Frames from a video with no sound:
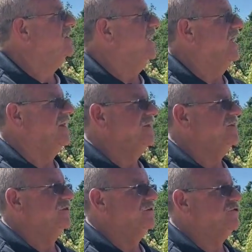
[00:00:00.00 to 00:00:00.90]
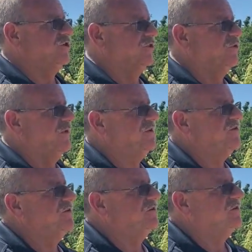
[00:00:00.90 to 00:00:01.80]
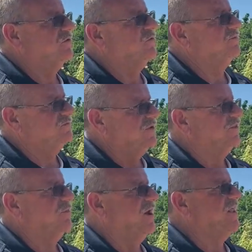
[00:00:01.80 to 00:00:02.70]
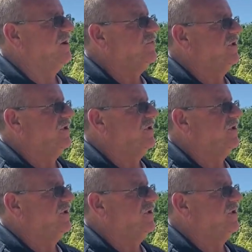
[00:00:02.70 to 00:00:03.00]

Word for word: and it, you know, it took a little bit to, you know, get the body up.